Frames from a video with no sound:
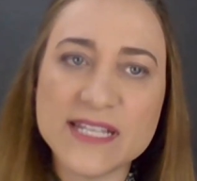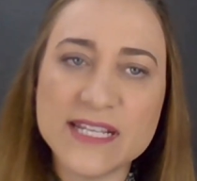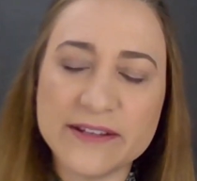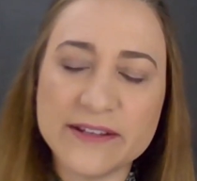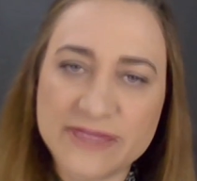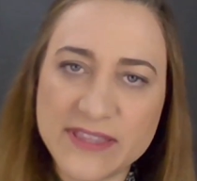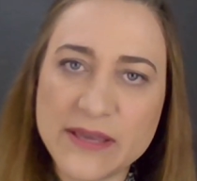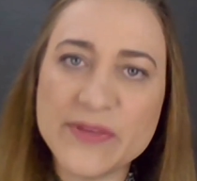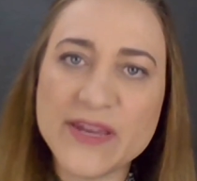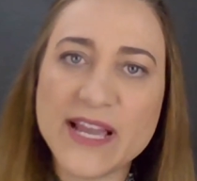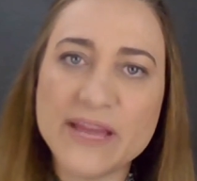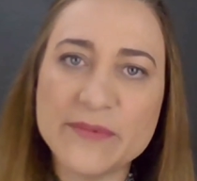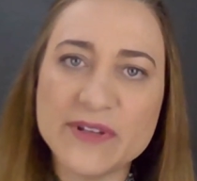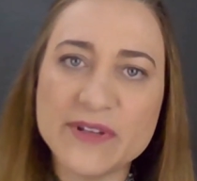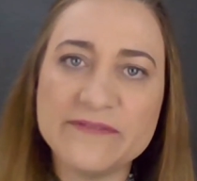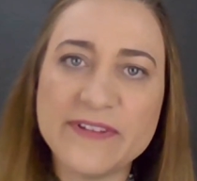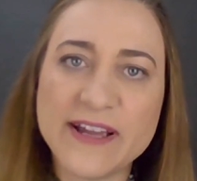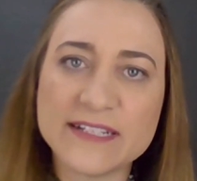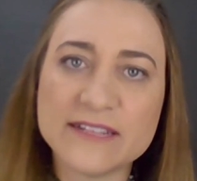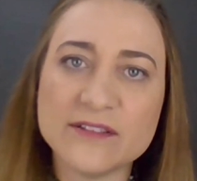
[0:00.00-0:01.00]
if they become
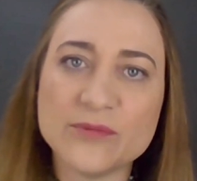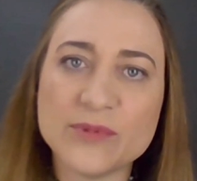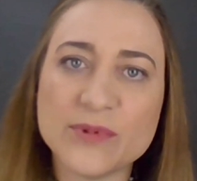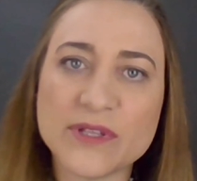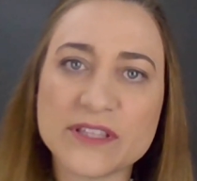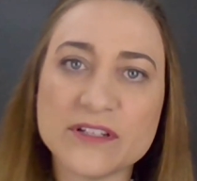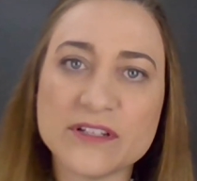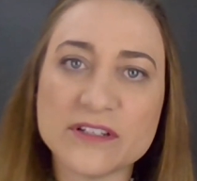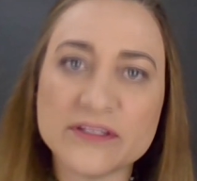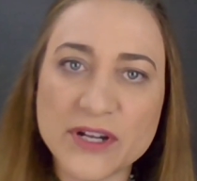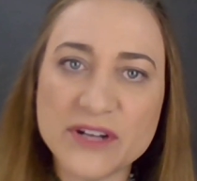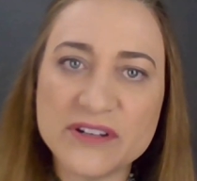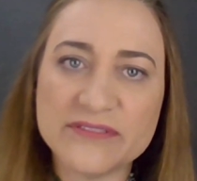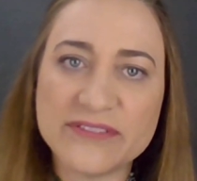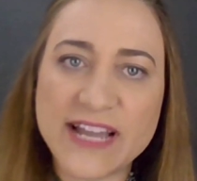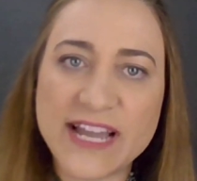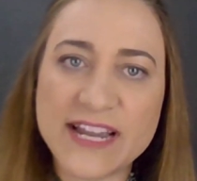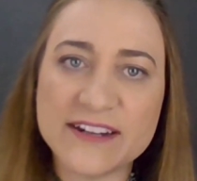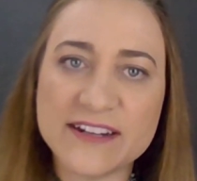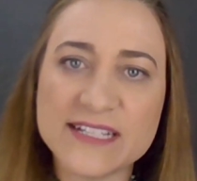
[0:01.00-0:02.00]
infected with
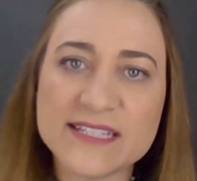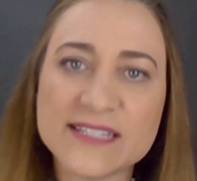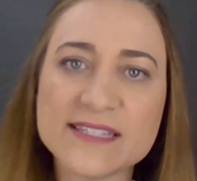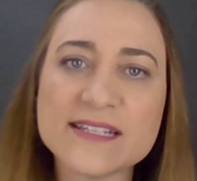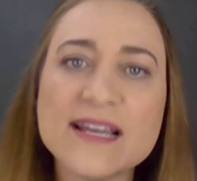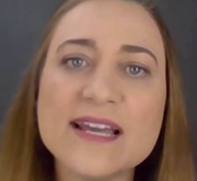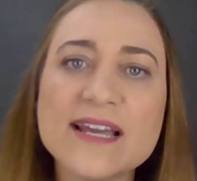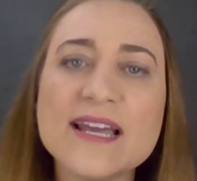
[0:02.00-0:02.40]
coronavirus